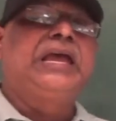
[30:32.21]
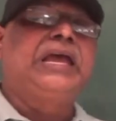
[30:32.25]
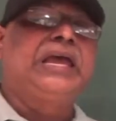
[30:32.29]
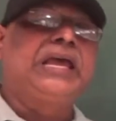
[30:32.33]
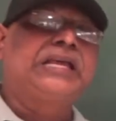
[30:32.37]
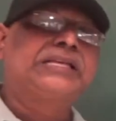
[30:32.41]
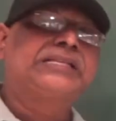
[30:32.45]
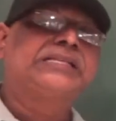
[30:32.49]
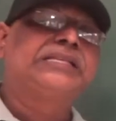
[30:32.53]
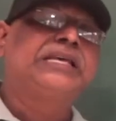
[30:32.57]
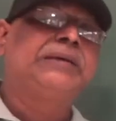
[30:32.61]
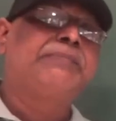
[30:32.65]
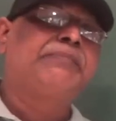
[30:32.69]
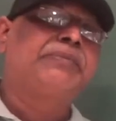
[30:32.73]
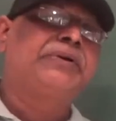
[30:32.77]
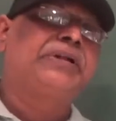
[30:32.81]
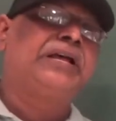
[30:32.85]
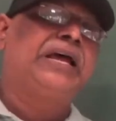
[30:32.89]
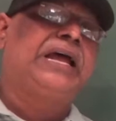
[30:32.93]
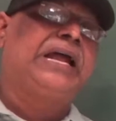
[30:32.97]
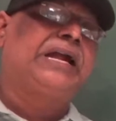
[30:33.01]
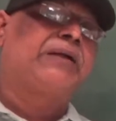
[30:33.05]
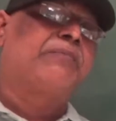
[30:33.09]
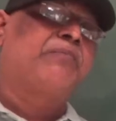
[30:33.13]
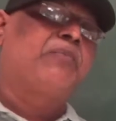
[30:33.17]
Except
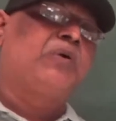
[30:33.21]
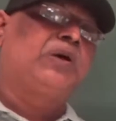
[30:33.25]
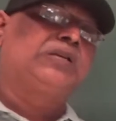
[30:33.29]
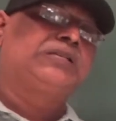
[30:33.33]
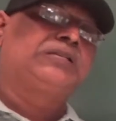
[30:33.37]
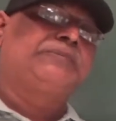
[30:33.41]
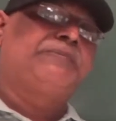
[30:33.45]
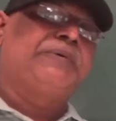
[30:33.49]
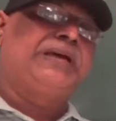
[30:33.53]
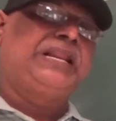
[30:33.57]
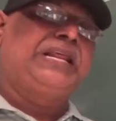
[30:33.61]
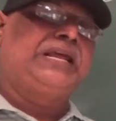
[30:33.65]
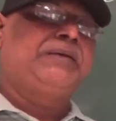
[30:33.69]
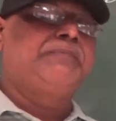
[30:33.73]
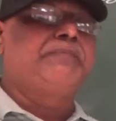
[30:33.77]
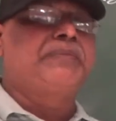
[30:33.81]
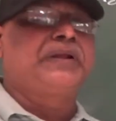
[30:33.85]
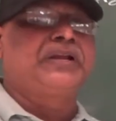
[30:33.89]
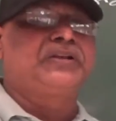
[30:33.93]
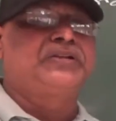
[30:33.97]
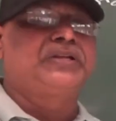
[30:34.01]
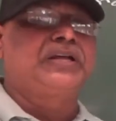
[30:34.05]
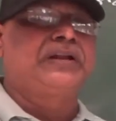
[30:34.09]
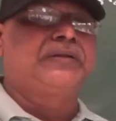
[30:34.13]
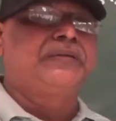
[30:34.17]
the atmospheric
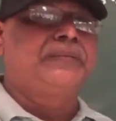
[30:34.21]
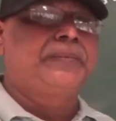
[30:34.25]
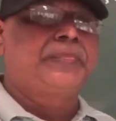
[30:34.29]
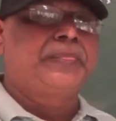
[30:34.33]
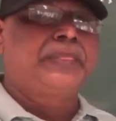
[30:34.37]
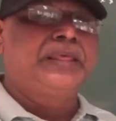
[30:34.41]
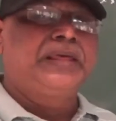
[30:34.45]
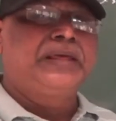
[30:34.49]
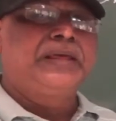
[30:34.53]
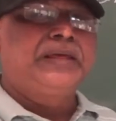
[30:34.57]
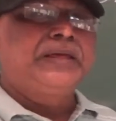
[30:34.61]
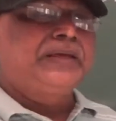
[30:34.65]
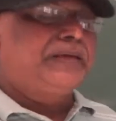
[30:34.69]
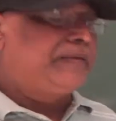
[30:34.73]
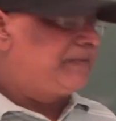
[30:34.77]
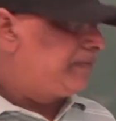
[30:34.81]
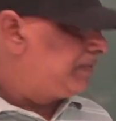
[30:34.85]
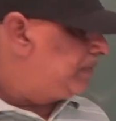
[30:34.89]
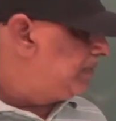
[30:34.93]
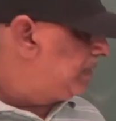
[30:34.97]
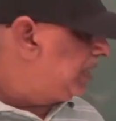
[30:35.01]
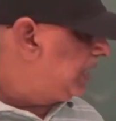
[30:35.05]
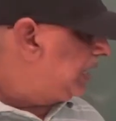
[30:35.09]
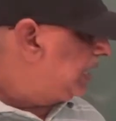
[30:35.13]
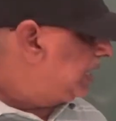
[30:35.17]
pressure,
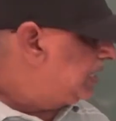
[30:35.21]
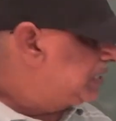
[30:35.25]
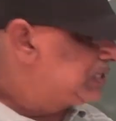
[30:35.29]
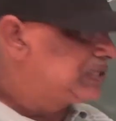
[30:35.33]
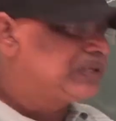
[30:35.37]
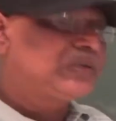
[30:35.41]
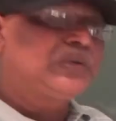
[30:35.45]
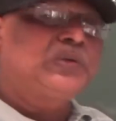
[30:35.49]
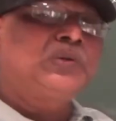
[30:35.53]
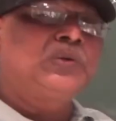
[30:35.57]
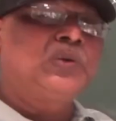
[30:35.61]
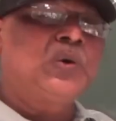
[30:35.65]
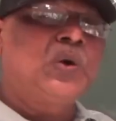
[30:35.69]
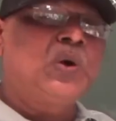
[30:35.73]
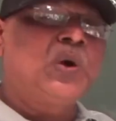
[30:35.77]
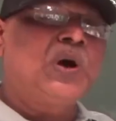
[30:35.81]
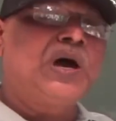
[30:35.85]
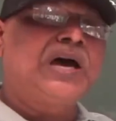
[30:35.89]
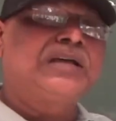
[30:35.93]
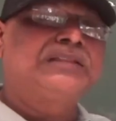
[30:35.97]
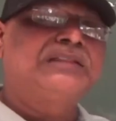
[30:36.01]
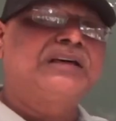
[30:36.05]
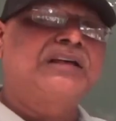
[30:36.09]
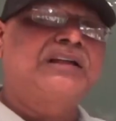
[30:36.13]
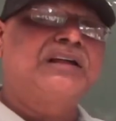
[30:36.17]
there is
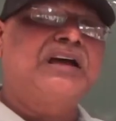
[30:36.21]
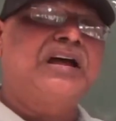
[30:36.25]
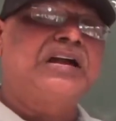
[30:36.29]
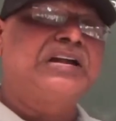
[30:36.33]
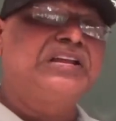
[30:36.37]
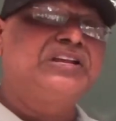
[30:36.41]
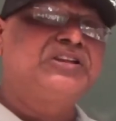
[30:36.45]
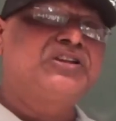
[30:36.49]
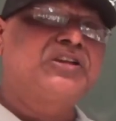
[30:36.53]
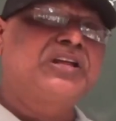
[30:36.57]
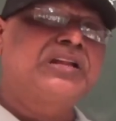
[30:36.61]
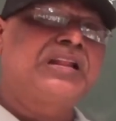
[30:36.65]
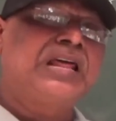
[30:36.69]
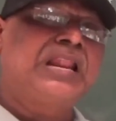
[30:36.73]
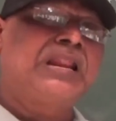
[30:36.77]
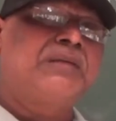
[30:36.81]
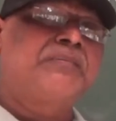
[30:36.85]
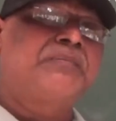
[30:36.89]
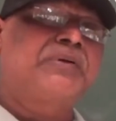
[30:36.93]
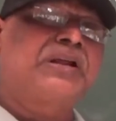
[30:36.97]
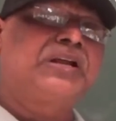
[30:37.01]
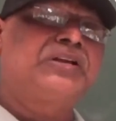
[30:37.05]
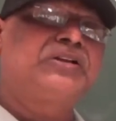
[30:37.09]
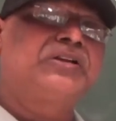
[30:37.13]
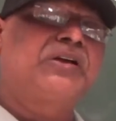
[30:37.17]
no other
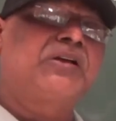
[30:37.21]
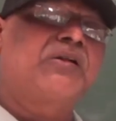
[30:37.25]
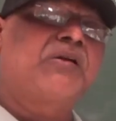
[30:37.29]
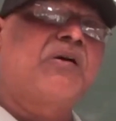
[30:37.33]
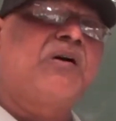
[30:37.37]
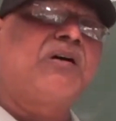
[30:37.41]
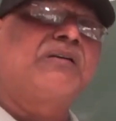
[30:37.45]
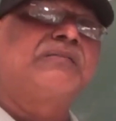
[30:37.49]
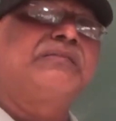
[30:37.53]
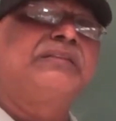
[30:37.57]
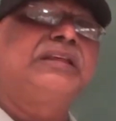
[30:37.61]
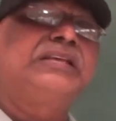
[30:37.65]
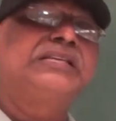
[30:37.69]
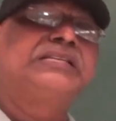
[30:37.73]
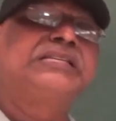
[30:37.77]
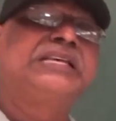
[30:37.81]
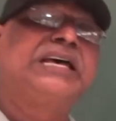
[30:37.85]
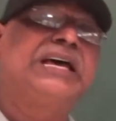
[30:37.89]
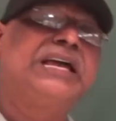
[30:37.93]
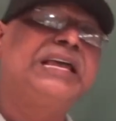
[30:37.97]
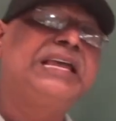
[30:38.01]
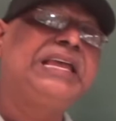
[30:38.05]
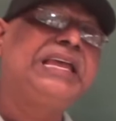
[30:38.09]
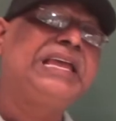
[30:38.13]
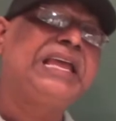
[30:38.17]
additional pressure on this
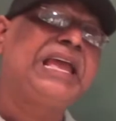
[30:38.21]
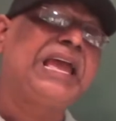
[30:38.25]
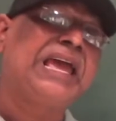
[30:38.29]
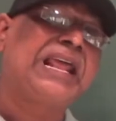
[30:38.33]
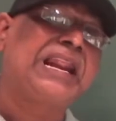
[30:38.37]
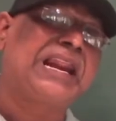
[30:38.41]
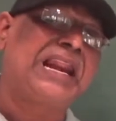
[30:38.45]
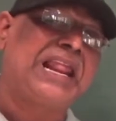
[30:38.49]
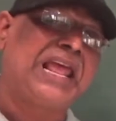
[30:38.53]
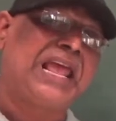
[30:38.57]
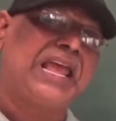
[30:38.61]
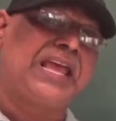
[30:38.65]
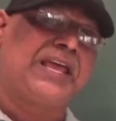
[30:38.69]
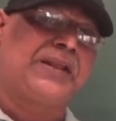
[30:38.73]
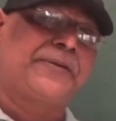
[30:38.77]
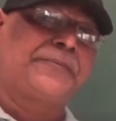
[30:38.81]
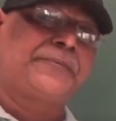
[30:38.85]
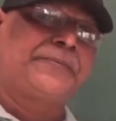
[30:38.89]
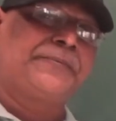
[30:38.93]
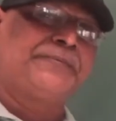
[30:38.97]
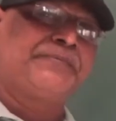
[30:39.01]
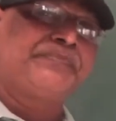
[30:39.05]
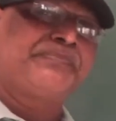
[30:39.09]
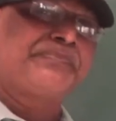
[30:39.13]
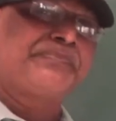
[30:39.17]
air layer.